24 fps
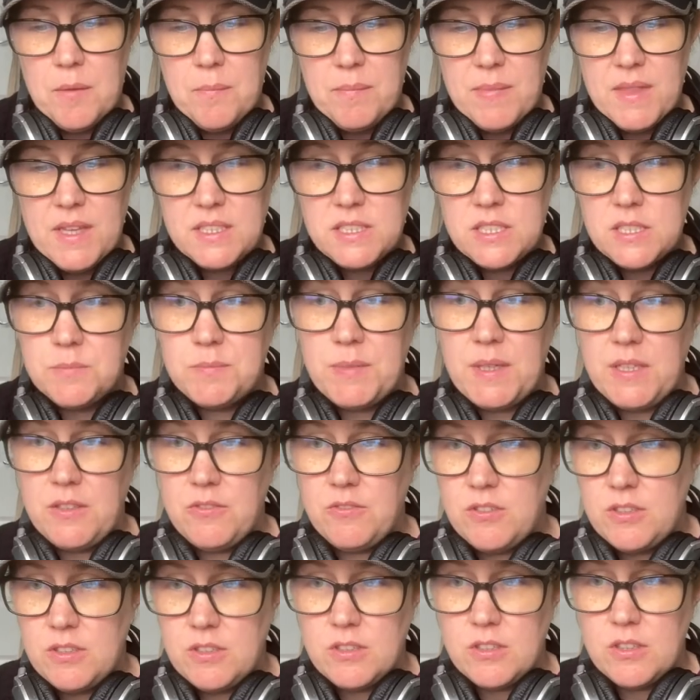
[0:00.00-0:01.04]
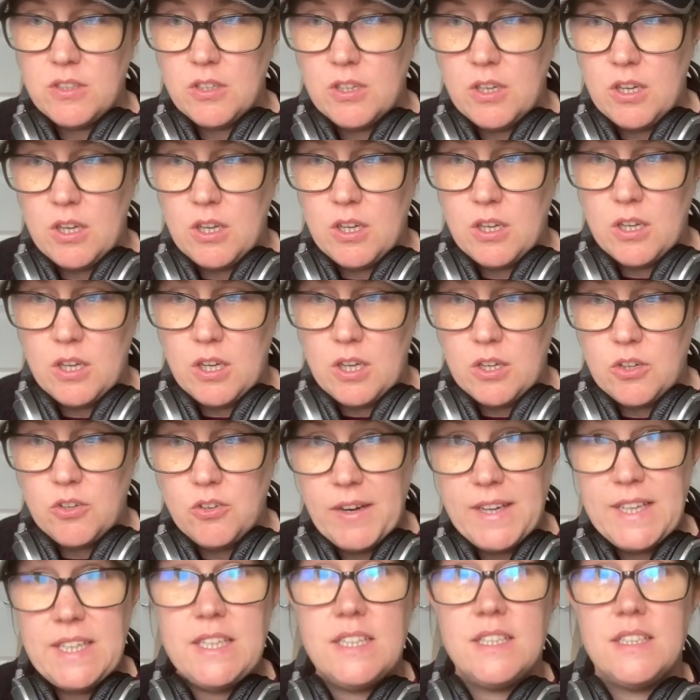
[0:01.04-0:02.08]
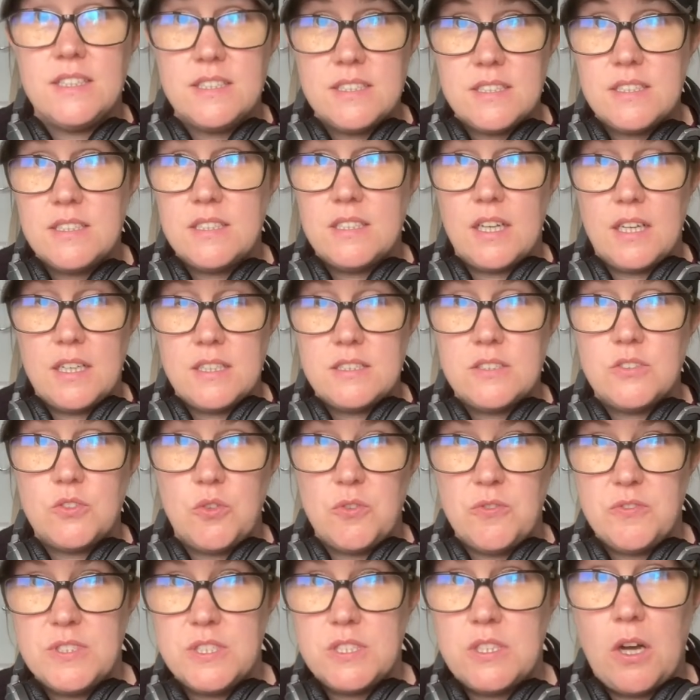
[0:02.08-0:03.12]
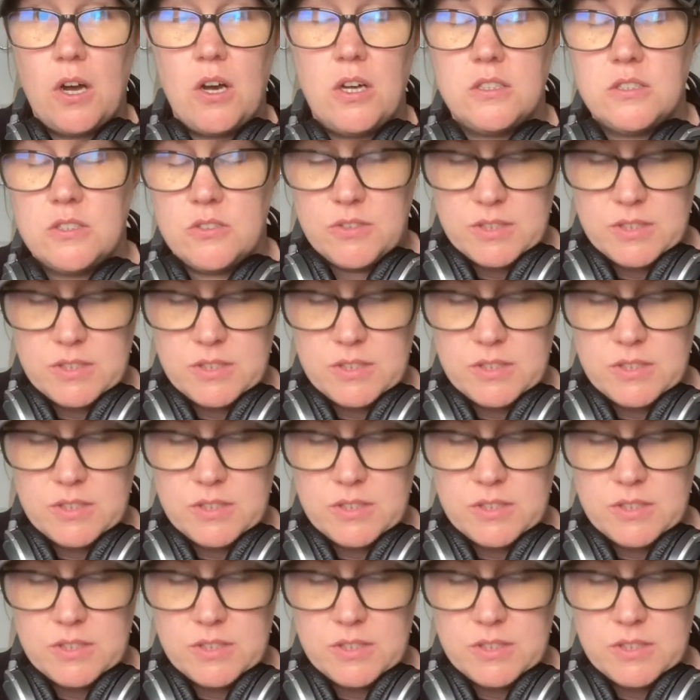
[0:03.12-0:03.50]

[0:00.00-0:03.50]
This has been a great sort of starter